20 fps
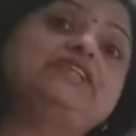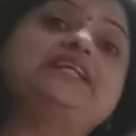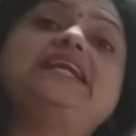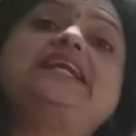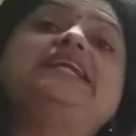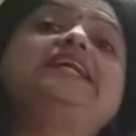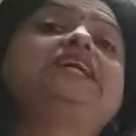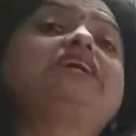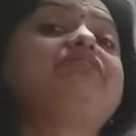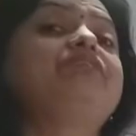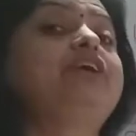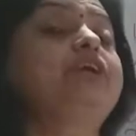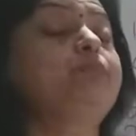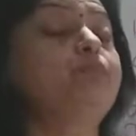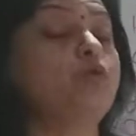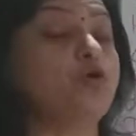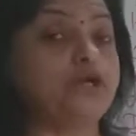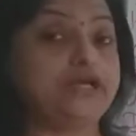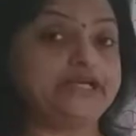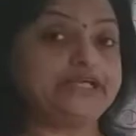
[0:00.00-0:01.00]
the liquid
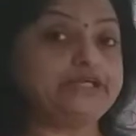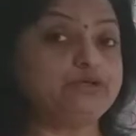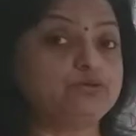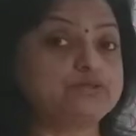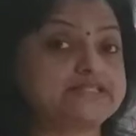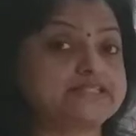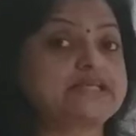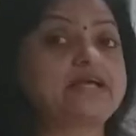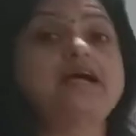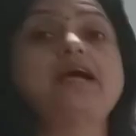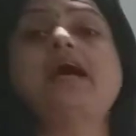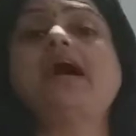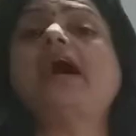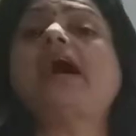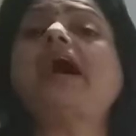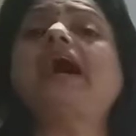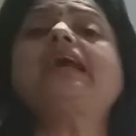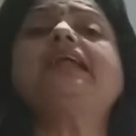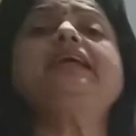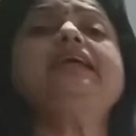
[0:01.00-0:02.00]
molecules
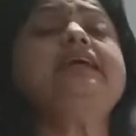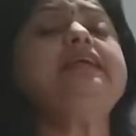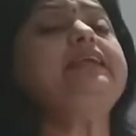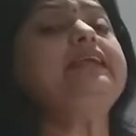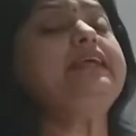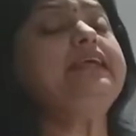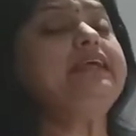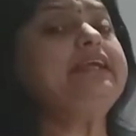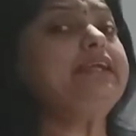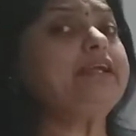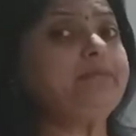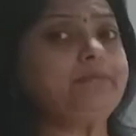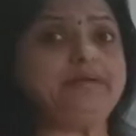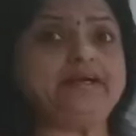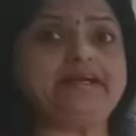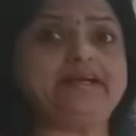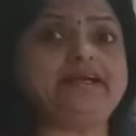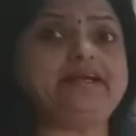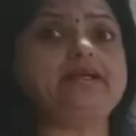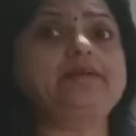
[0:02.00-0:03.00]
are in
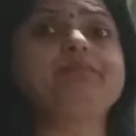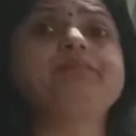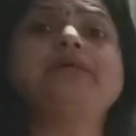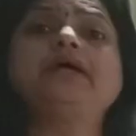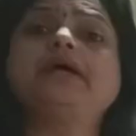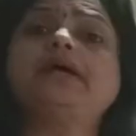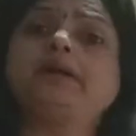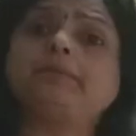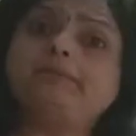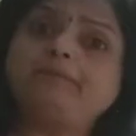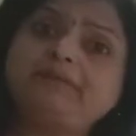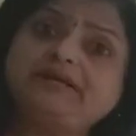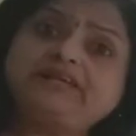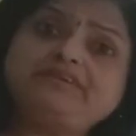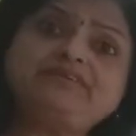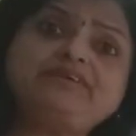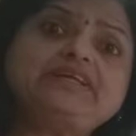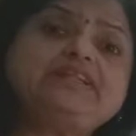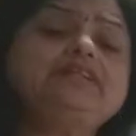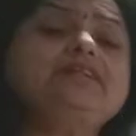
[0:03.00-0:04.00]
intermediate
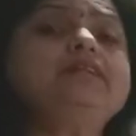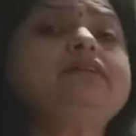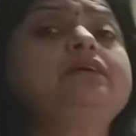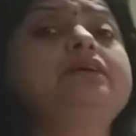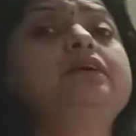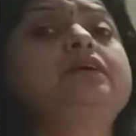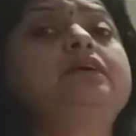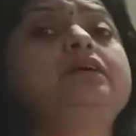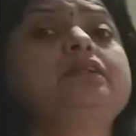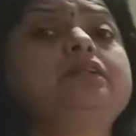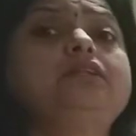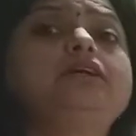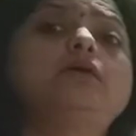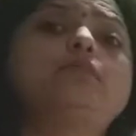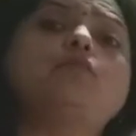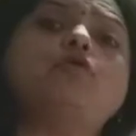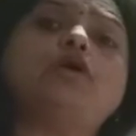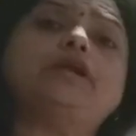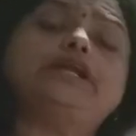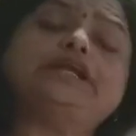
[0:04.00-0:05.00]
between the
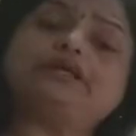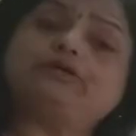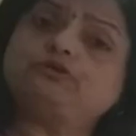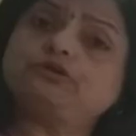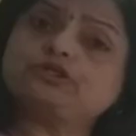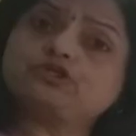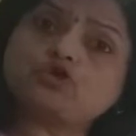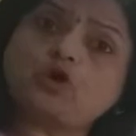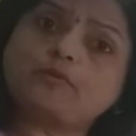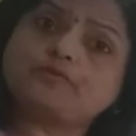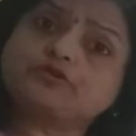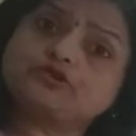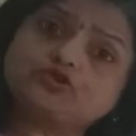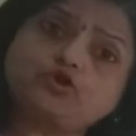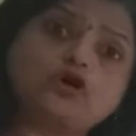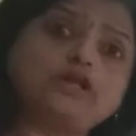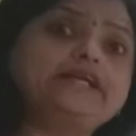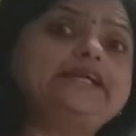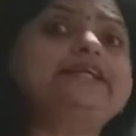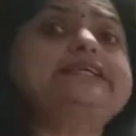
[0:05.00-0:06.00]
molecules of
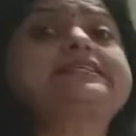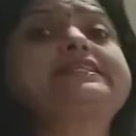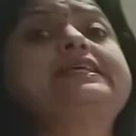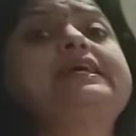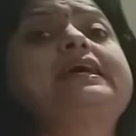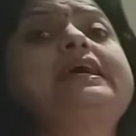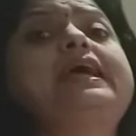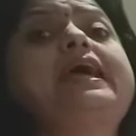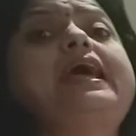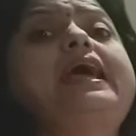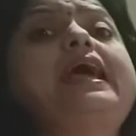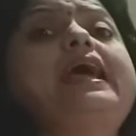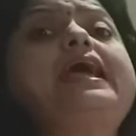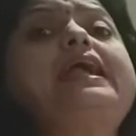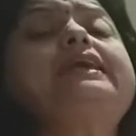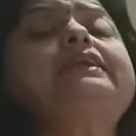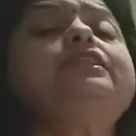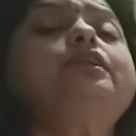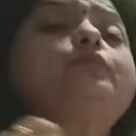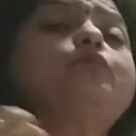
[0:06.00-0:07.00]
solids
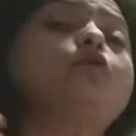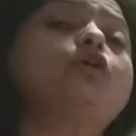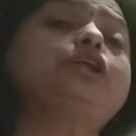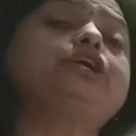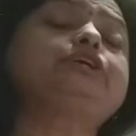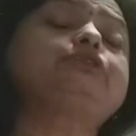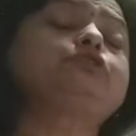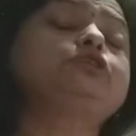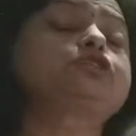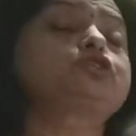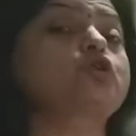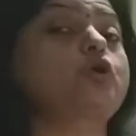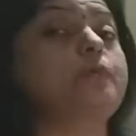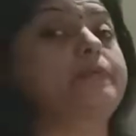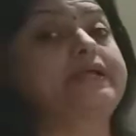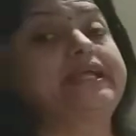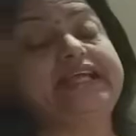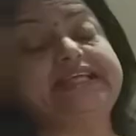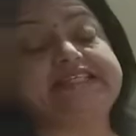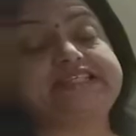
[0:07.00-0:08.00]
and the molecules
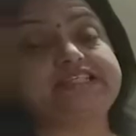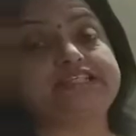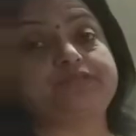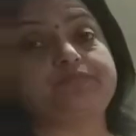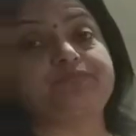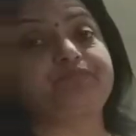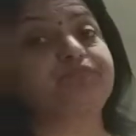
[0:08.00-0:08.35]
of gases.